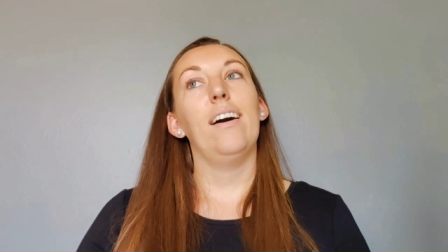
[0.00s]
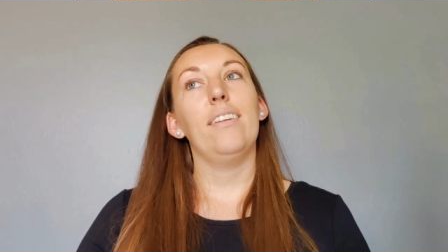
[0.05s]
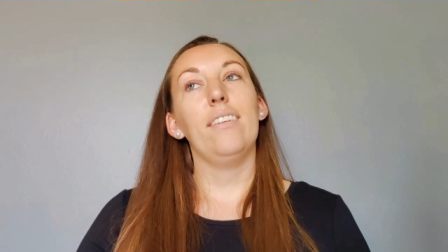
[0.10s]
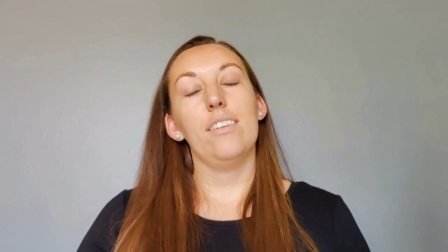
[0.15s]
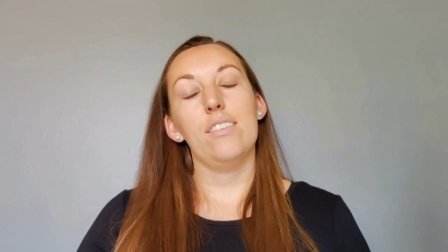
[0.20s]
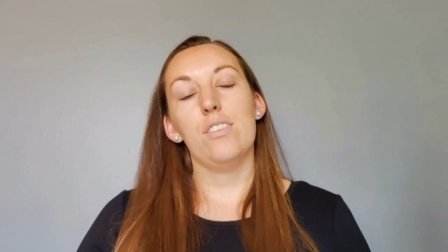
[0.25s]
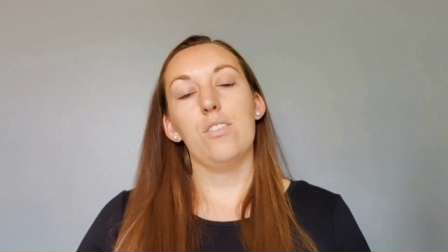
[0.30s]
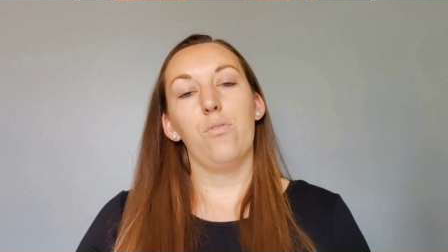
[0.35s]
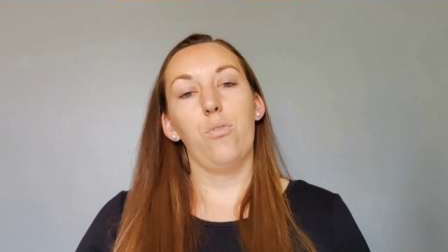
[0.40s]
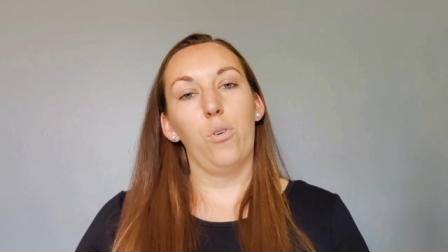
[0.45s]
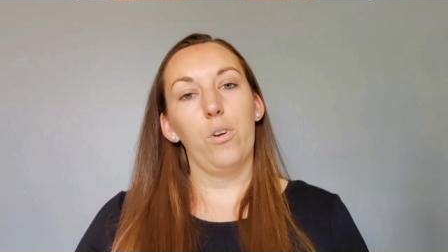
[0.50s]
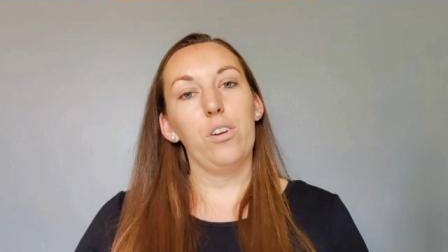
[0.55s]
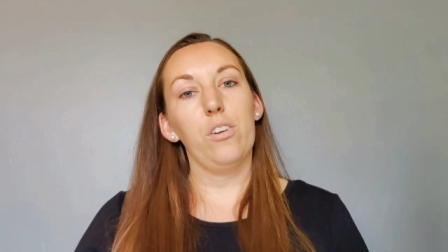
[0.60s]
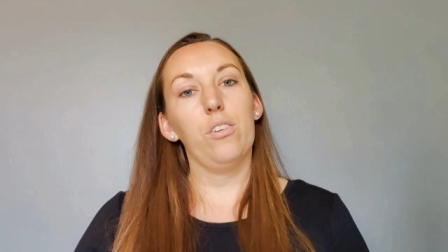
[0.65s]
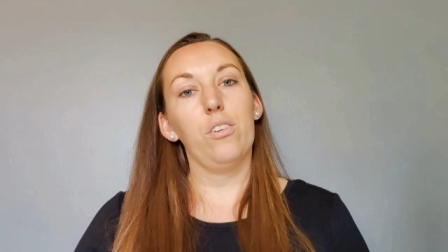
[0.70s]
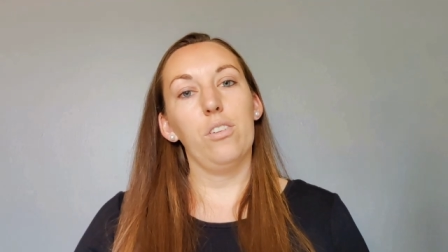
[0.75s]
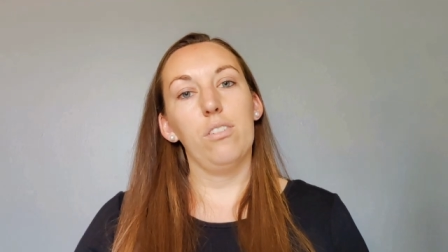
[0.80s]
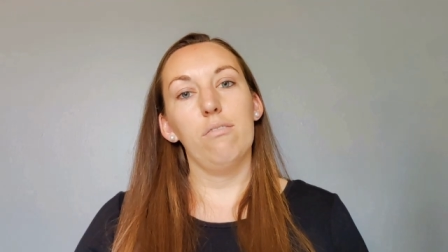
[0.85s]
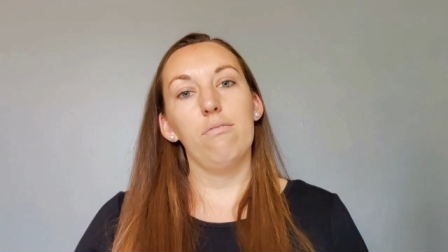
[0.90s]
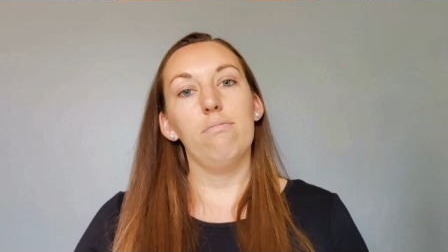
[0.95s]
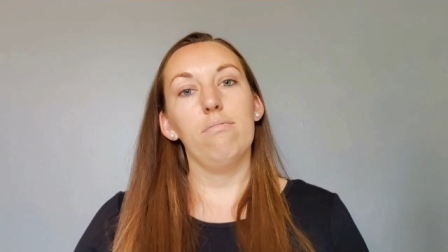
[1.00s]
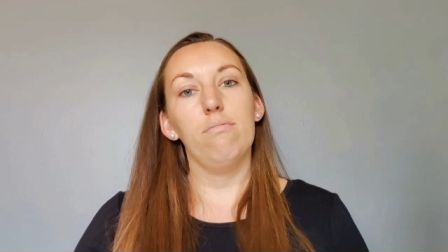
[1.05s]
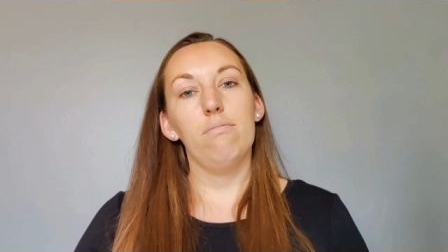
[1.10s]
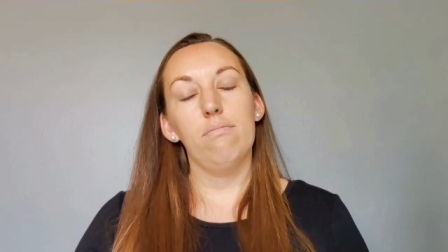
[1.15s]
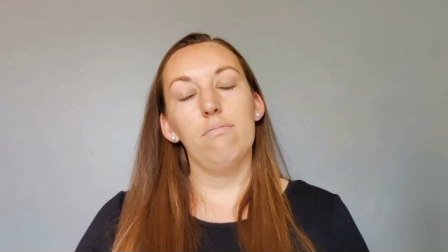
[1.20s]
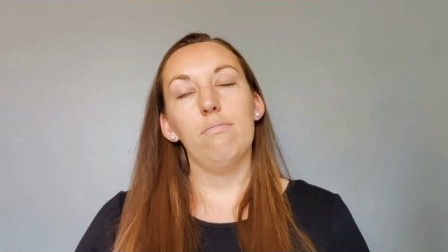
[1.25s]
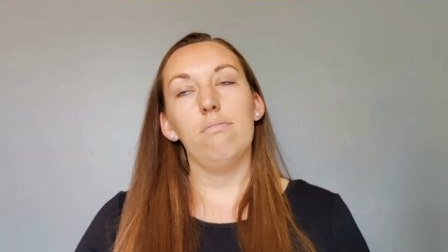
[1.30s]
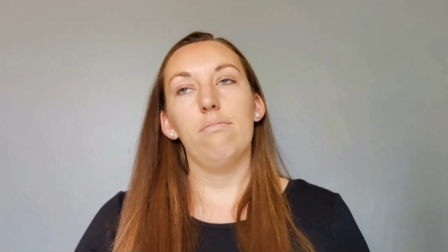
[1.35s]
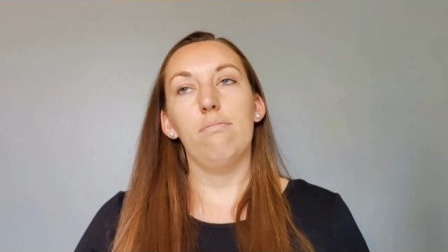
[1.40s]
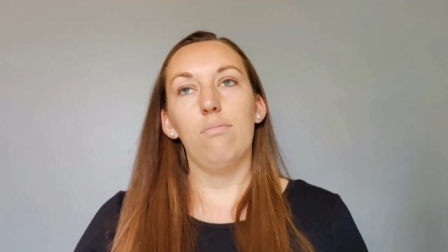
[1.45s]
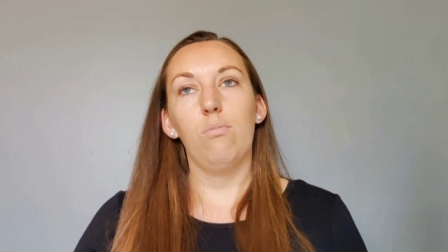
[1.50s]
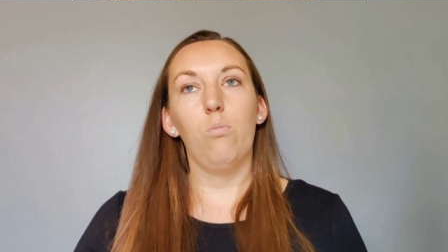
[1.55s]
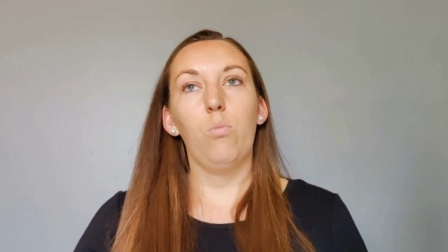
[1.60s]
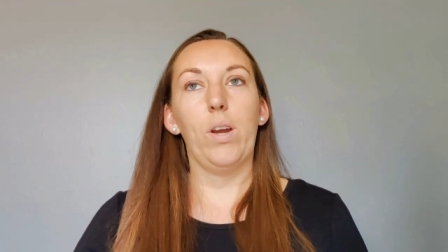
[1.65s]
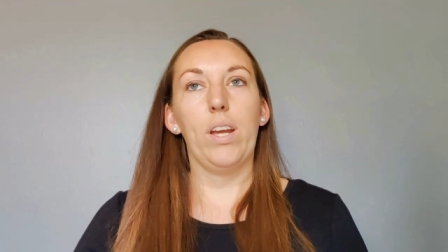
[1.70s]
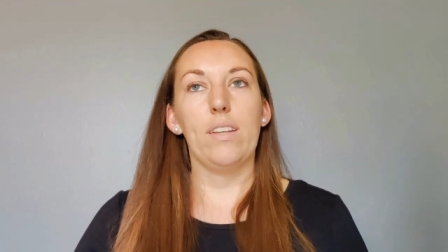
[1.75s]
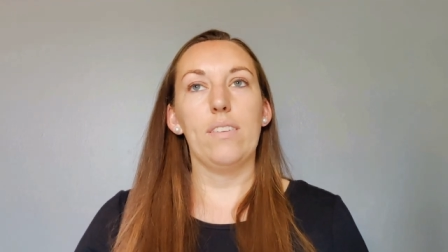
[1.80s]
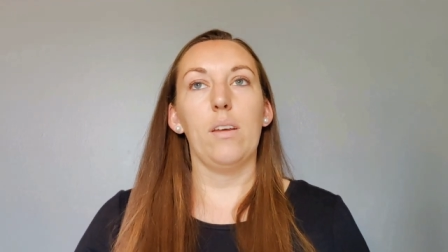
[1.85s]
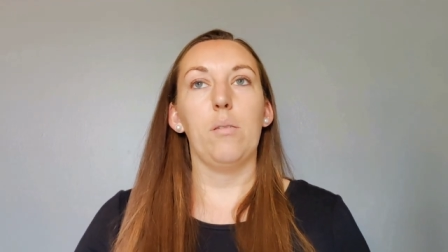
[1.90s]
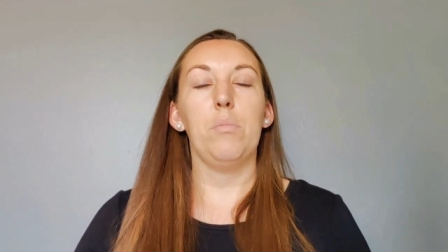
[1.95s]
unless the four year old
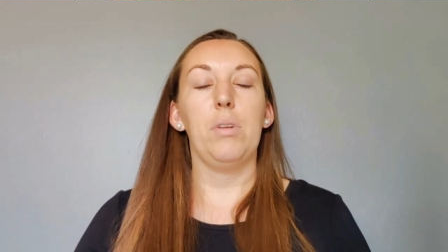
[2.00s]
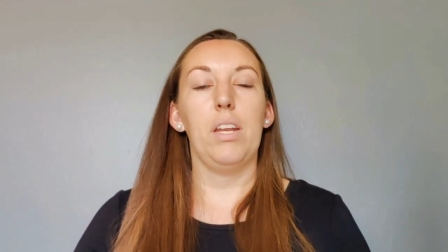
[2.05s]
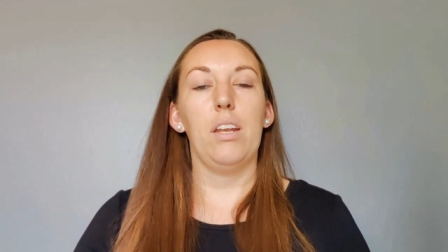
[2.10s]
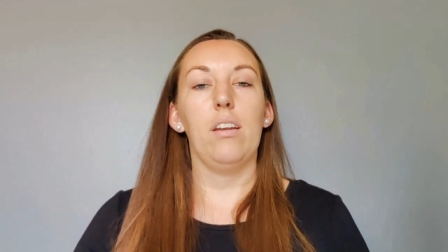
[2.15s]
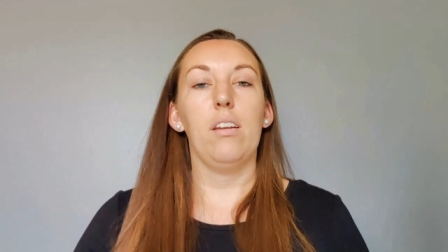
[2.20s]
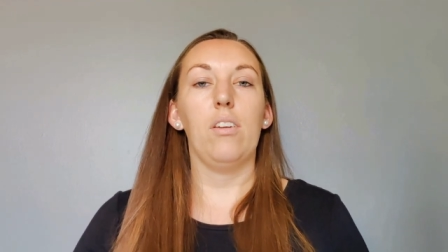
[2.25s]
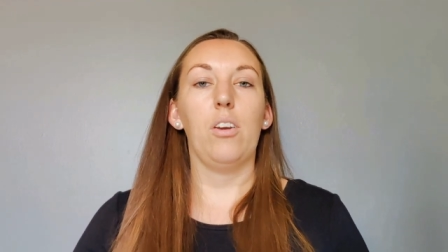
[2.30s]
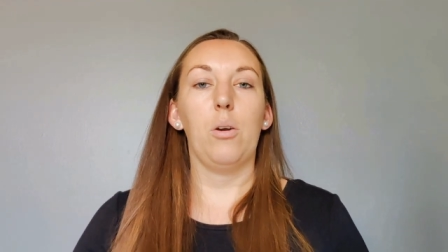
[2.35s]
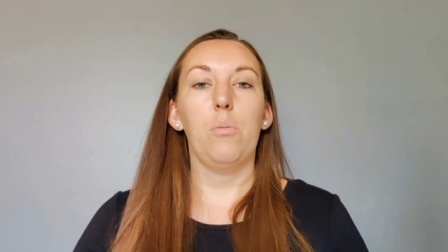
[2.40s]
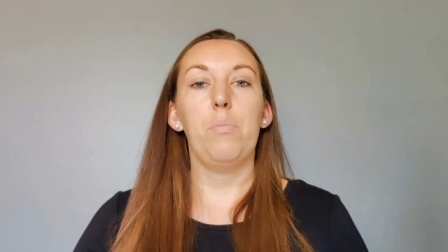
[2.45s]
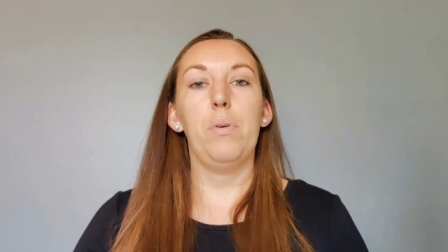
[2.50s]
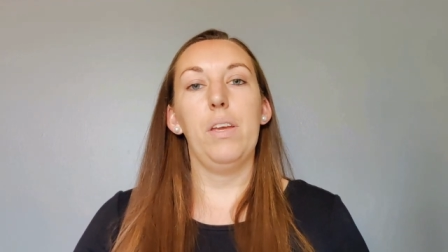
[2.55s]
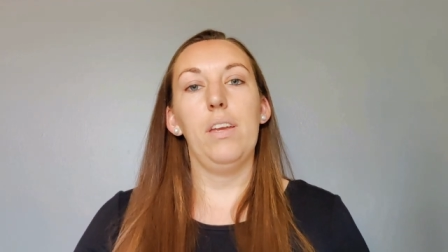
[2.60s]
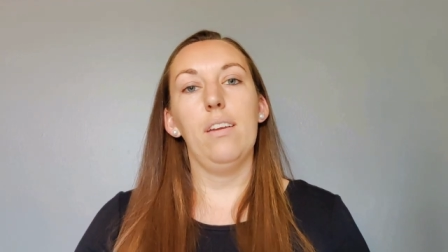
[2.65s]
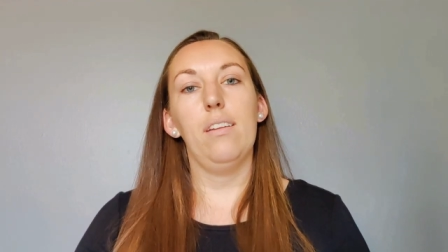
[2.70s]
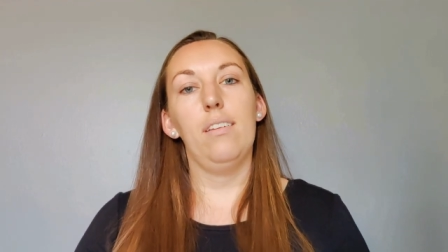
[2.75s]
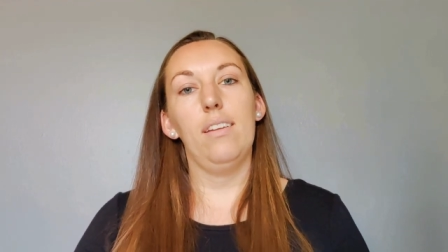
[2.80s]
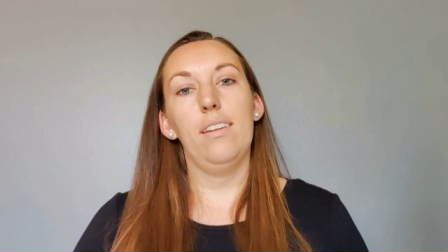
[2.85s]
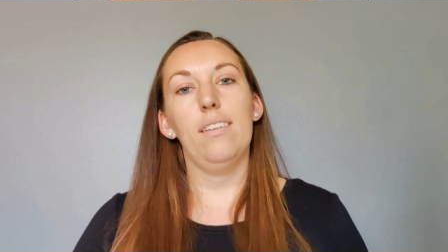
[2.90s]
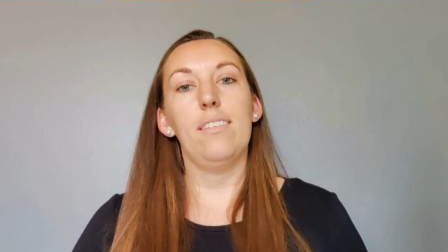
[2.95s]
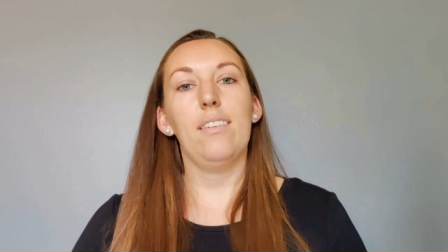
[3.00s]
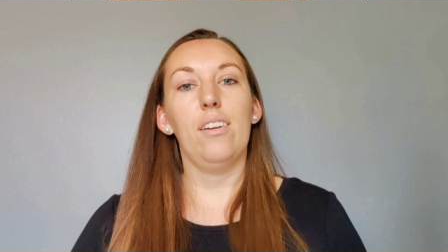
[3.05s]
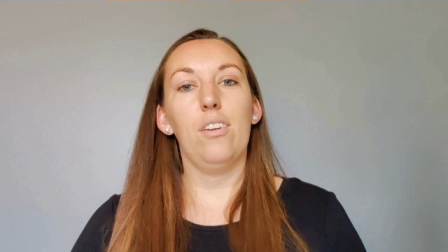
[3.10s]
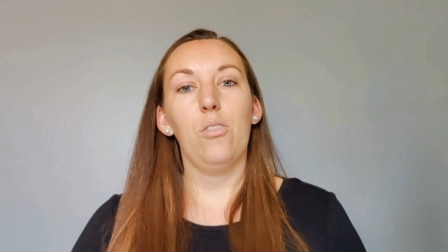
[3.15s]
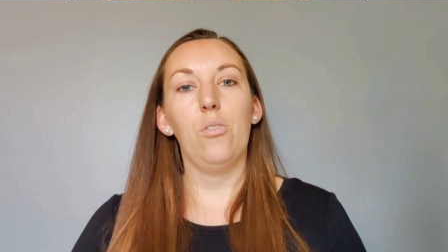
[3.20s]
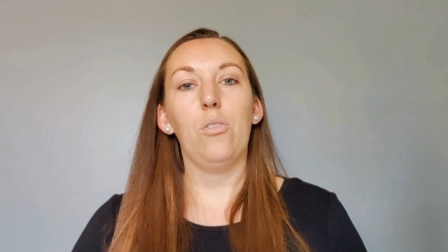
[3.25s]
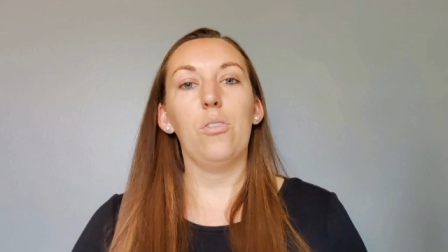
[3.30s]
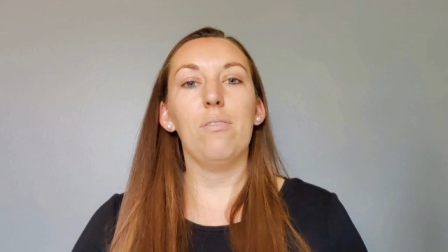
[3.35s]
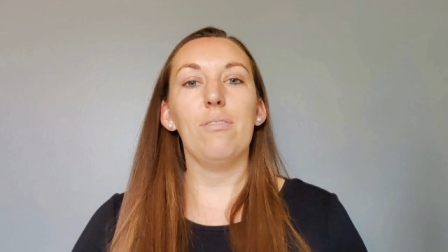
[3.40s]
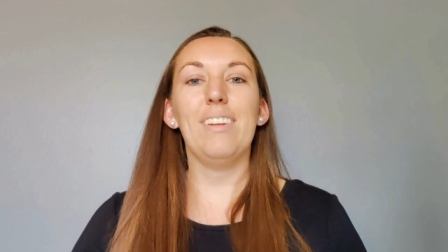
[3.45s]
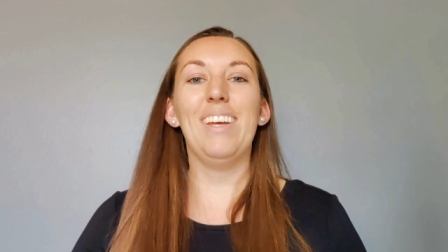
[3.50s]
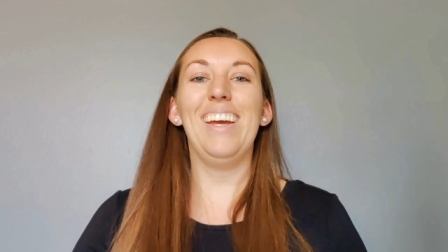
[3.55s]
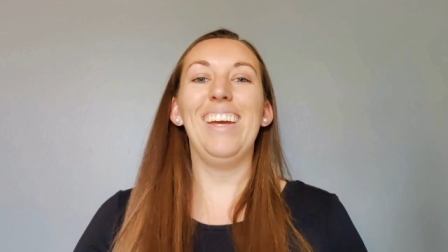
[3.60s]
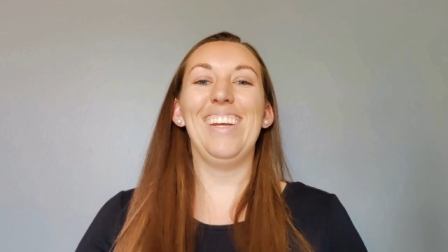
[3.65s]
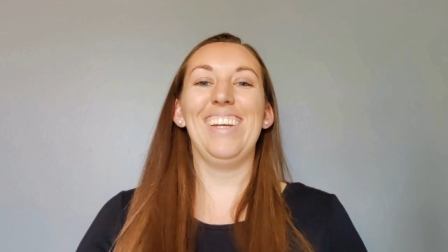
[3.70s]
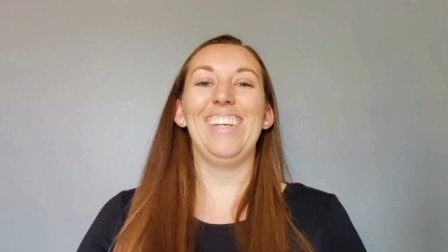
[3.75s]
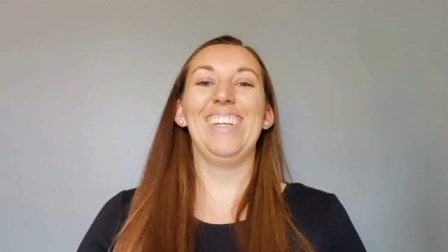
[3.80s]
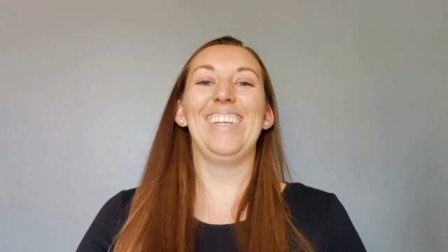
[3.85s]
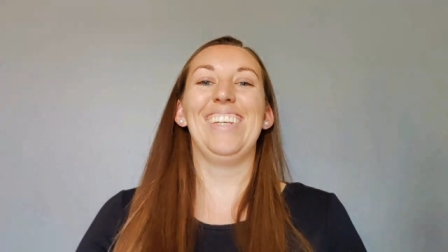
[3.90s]
wakes up needing to go pee and needs an adult.